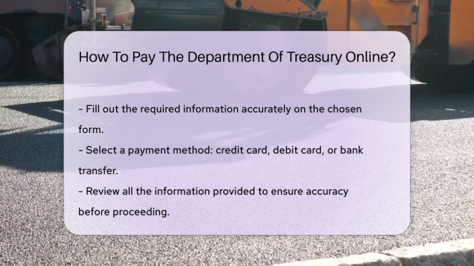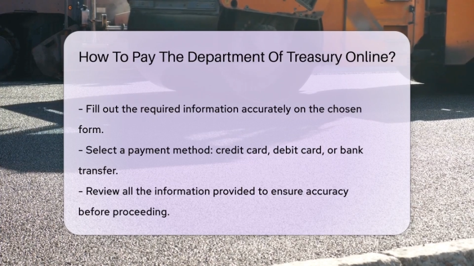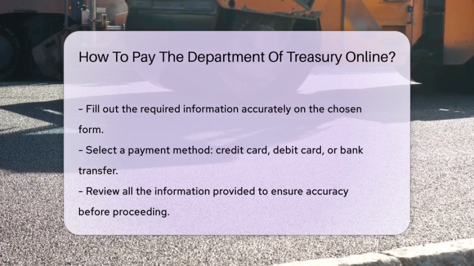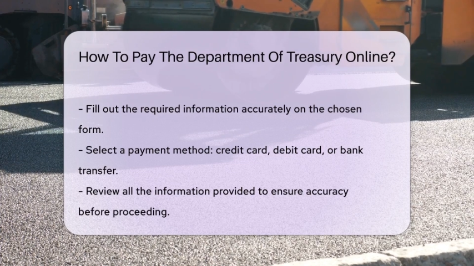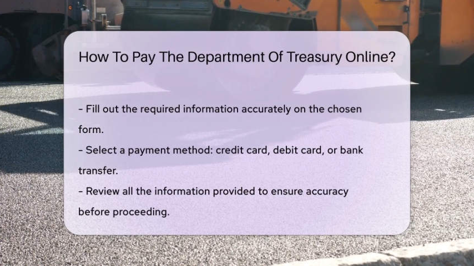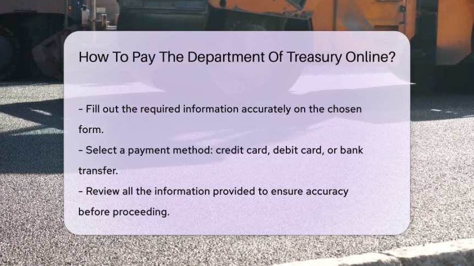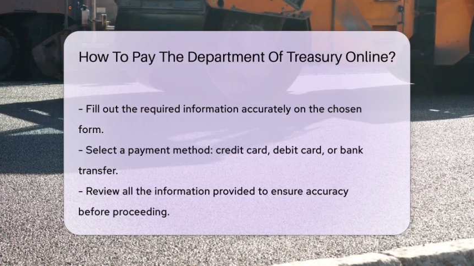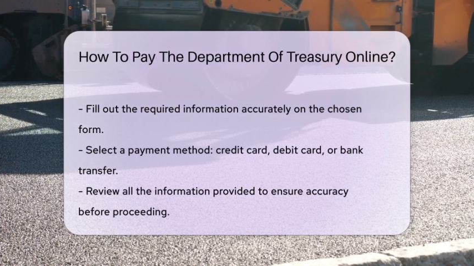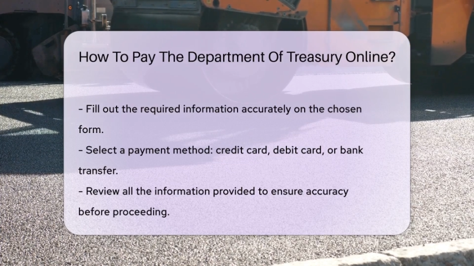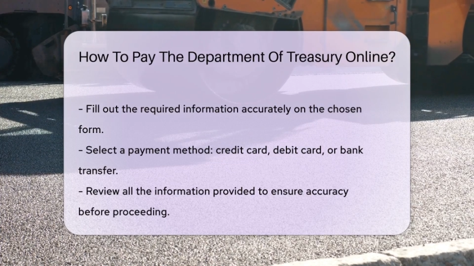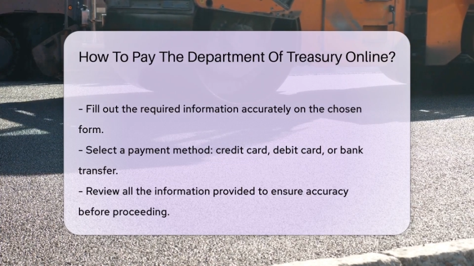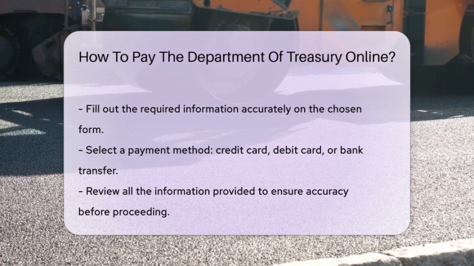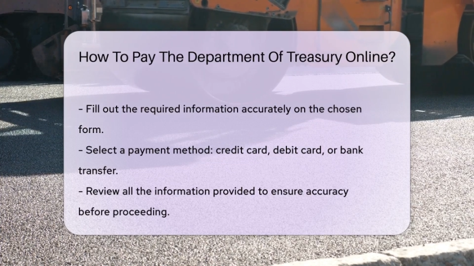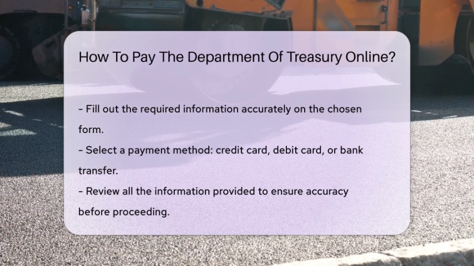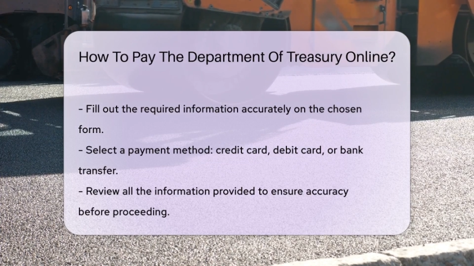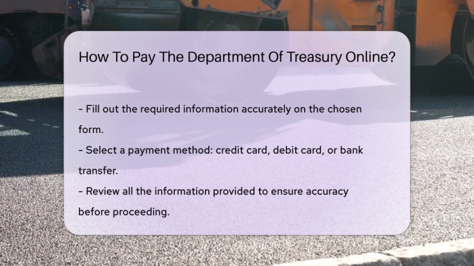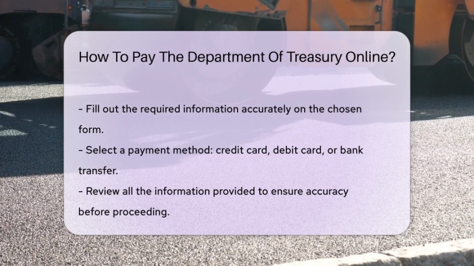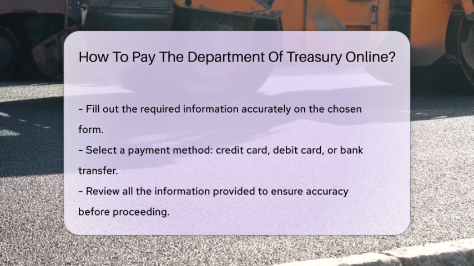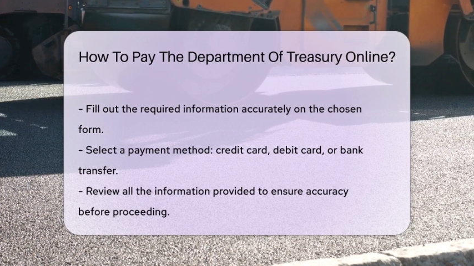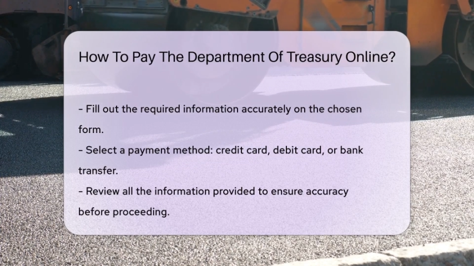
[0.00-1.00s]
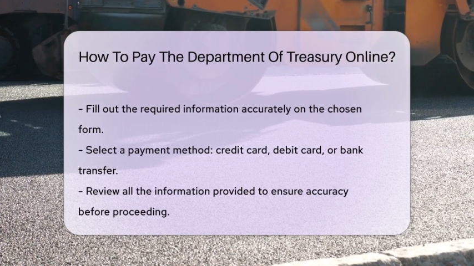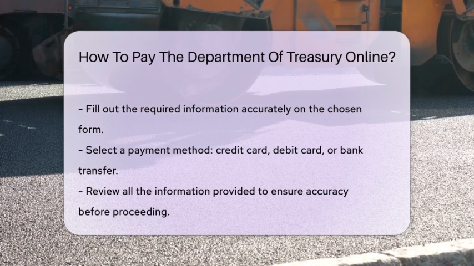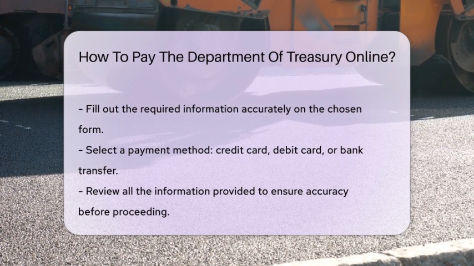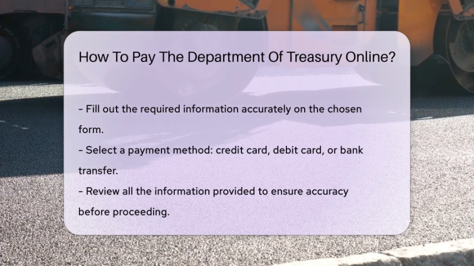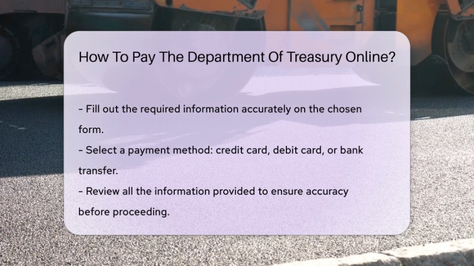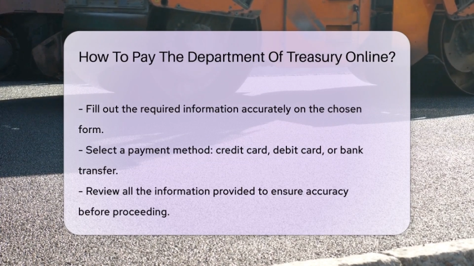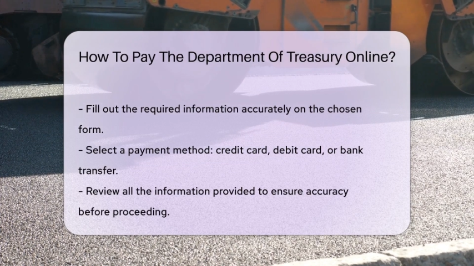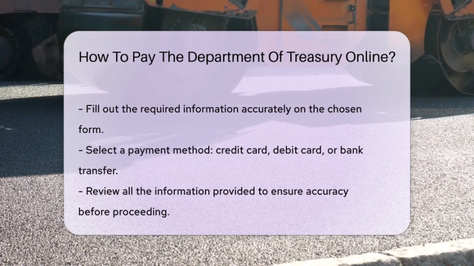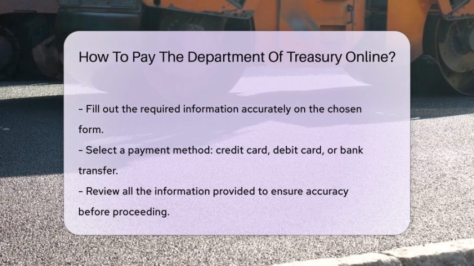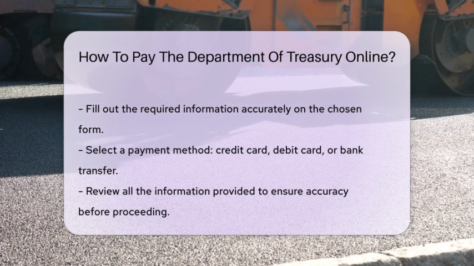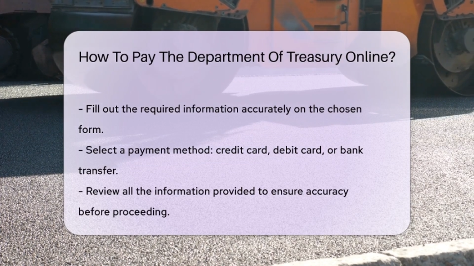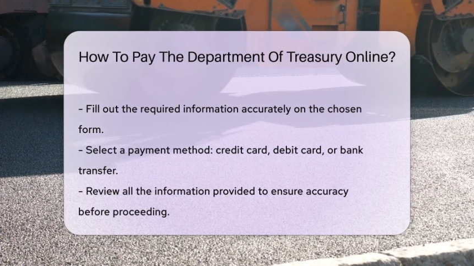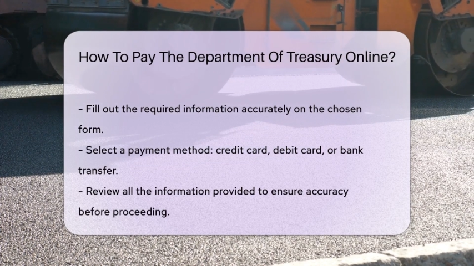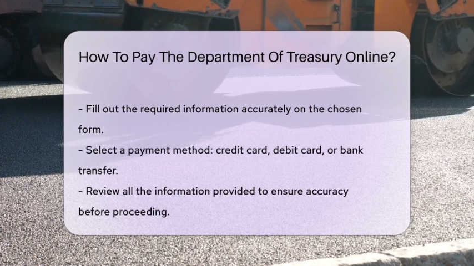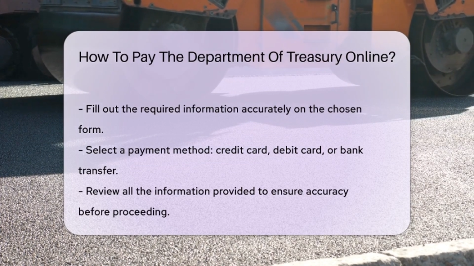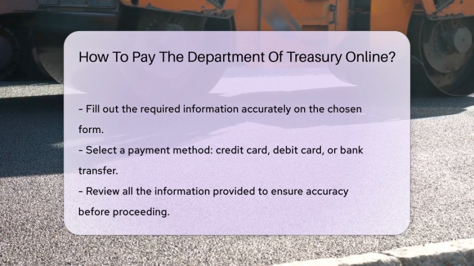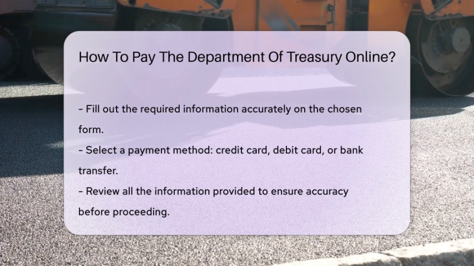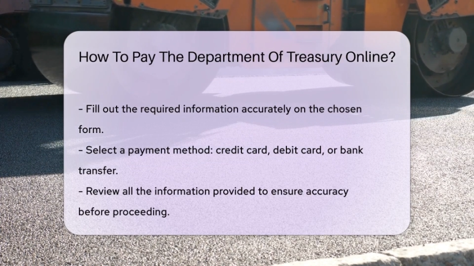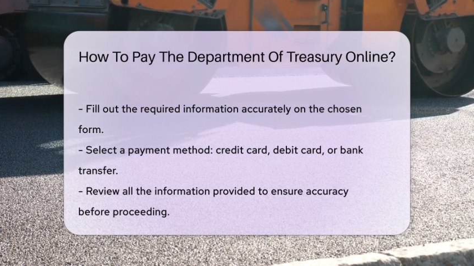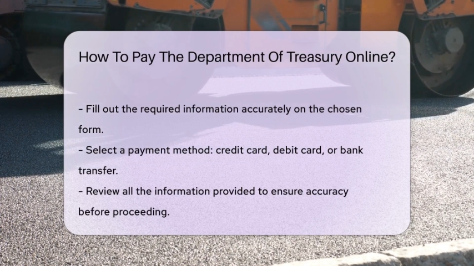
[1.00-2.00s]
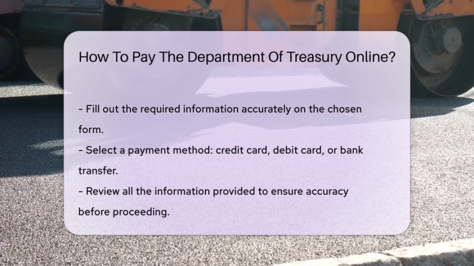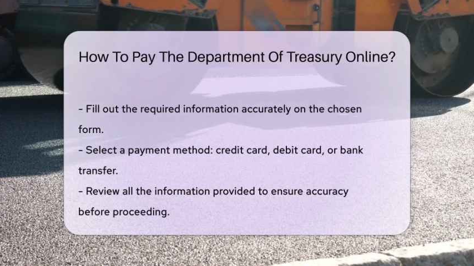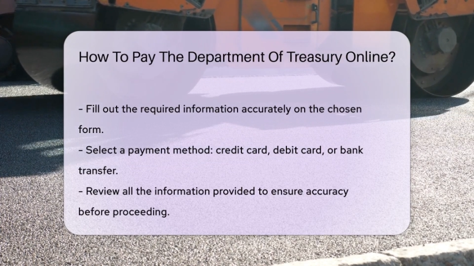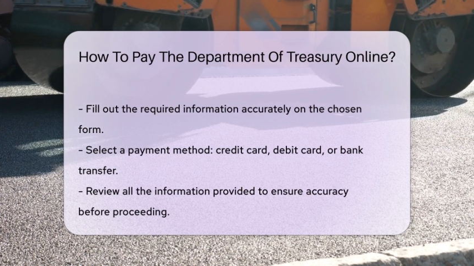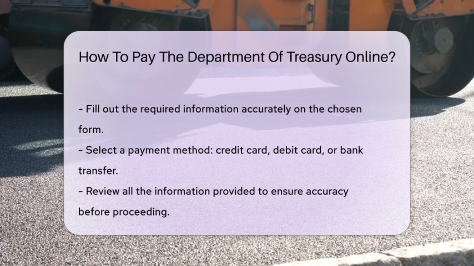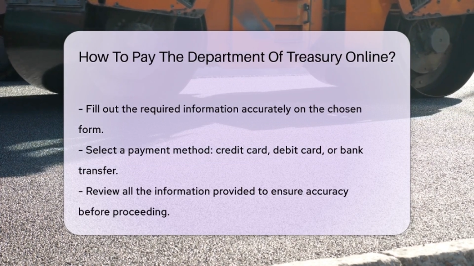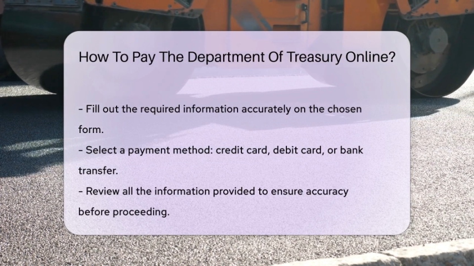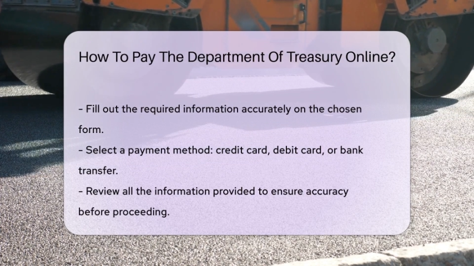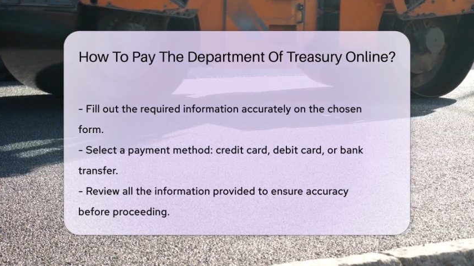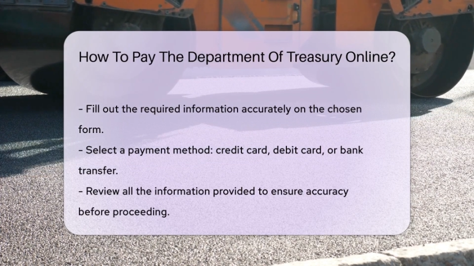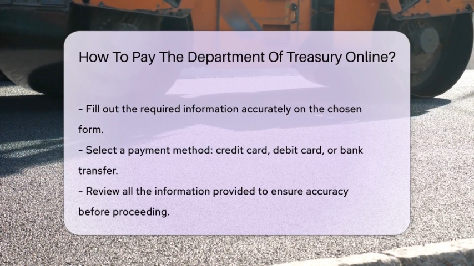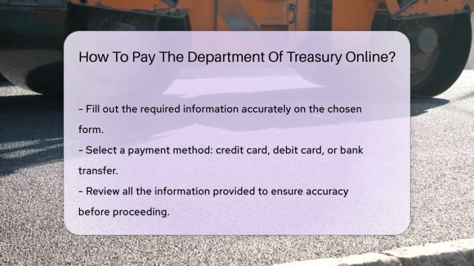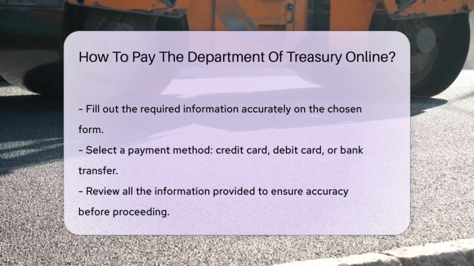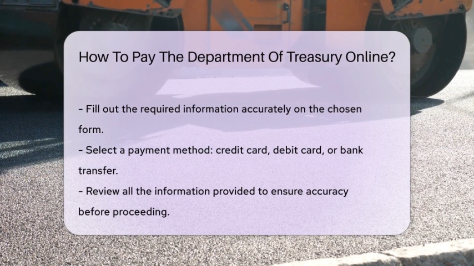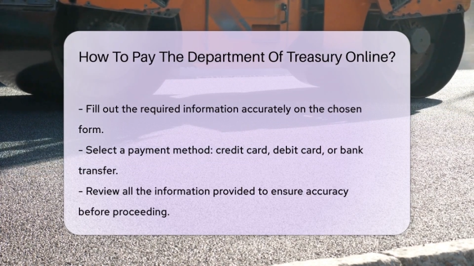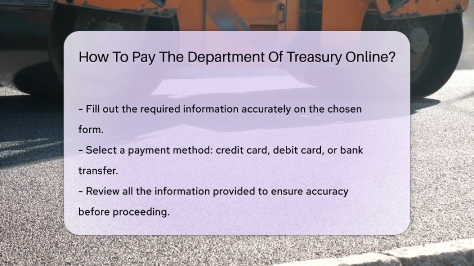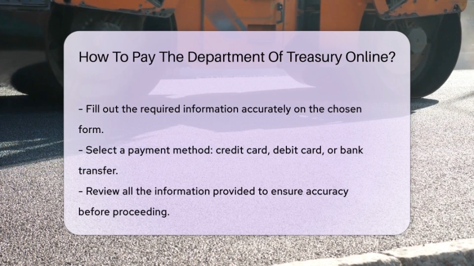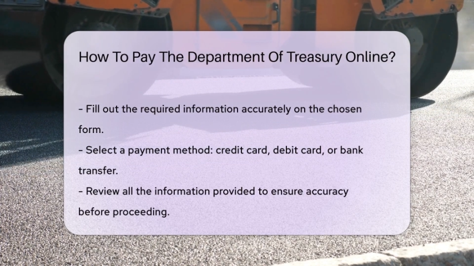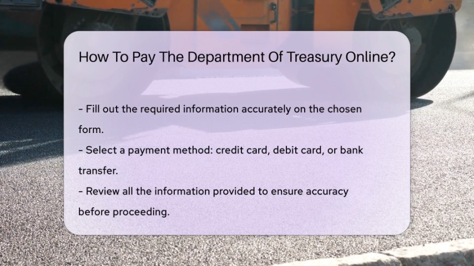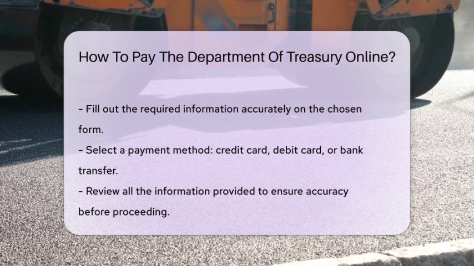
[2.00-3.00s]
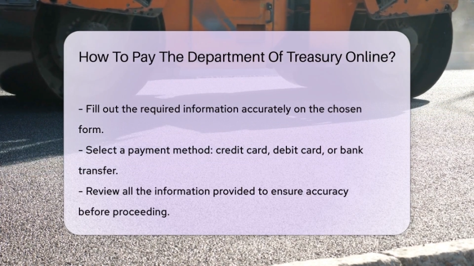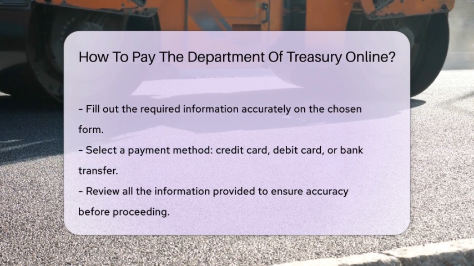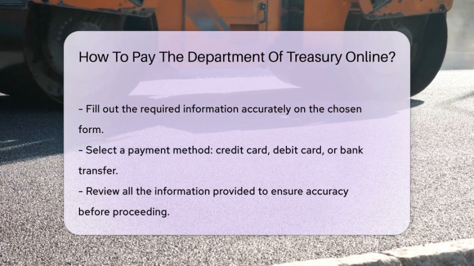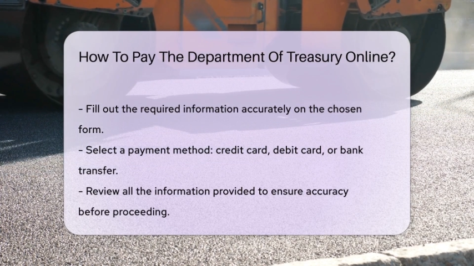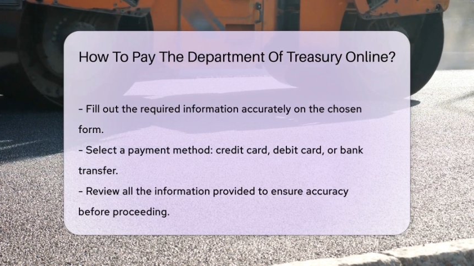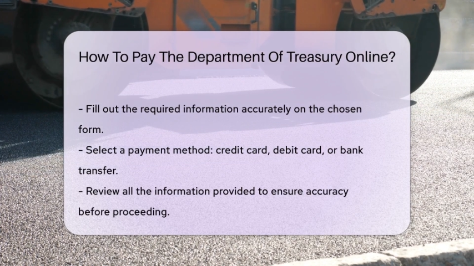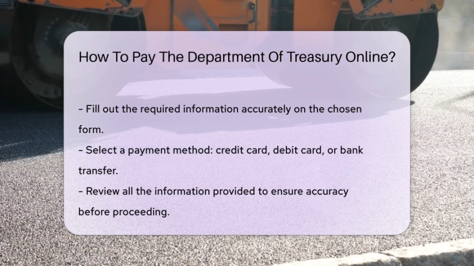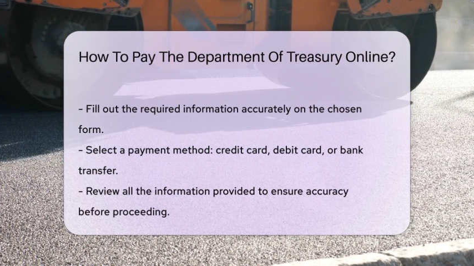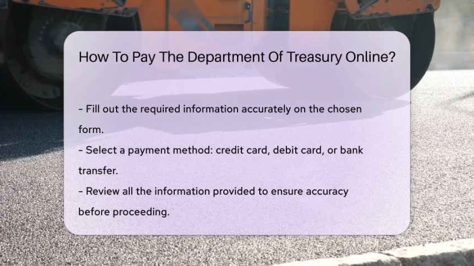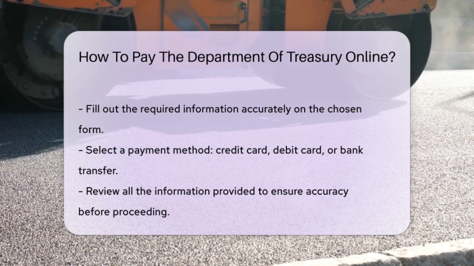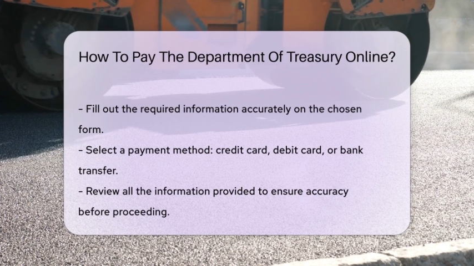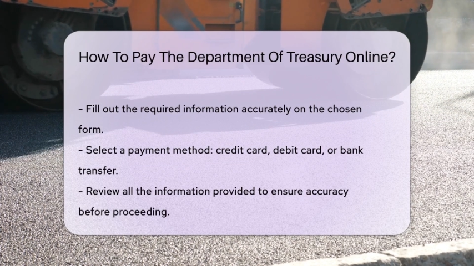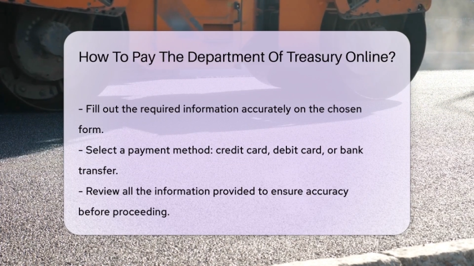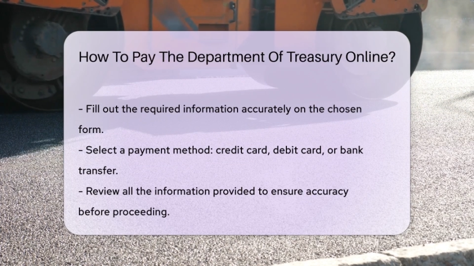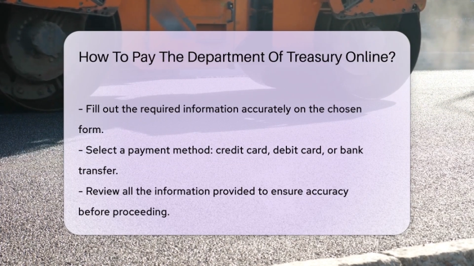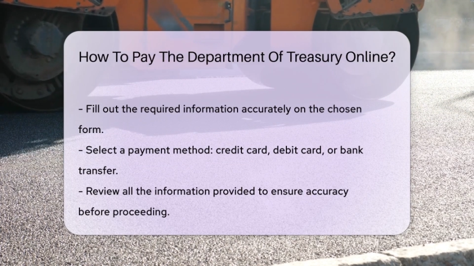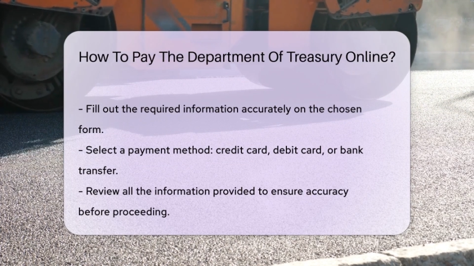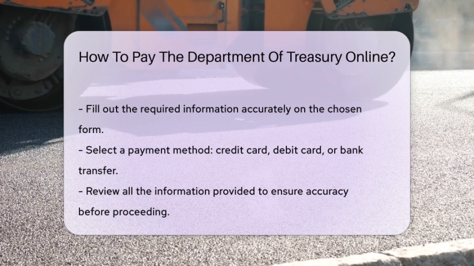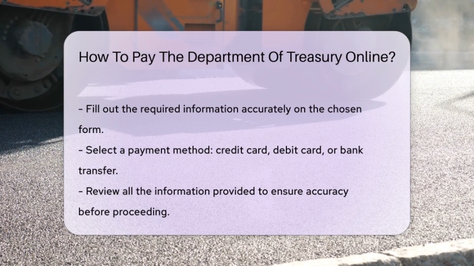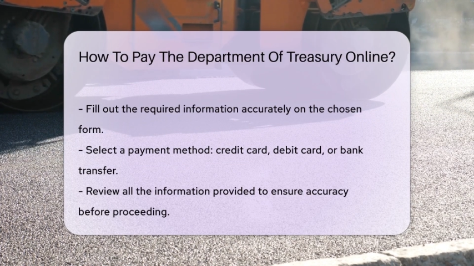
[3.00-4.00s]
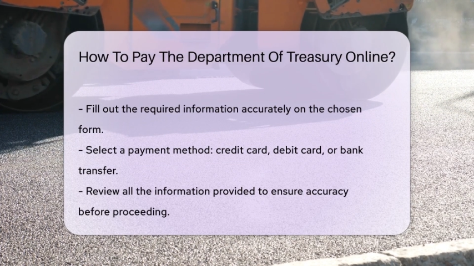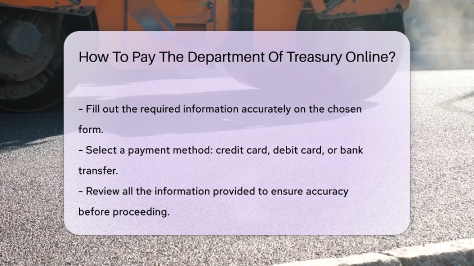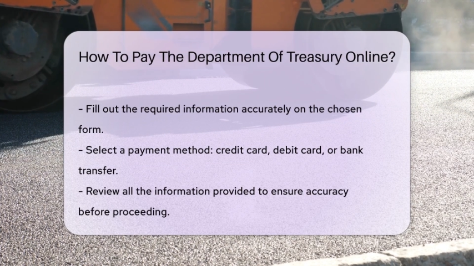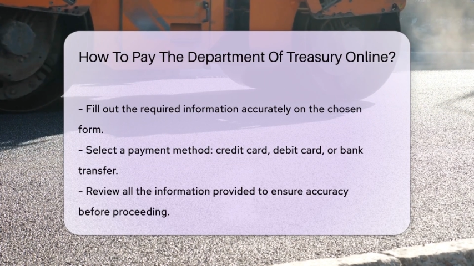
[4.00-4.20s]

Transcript: (no speaker visible)